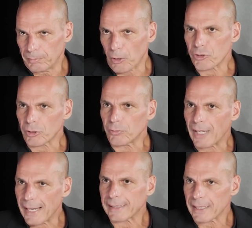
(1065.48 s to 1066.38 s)
project of
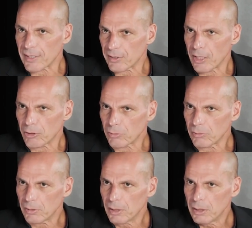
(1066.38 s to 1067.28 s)
character
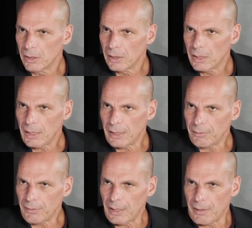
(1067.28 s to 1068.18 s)
assassination.
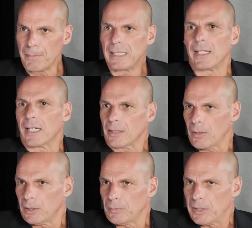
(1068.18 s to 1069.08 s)
And the media are
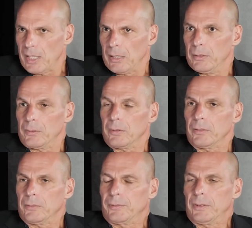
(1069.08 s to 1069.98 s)
going to be saying, oh, look,
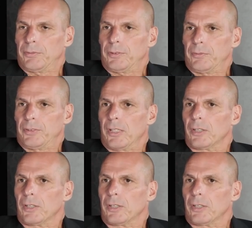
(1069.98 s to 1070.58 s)
if you're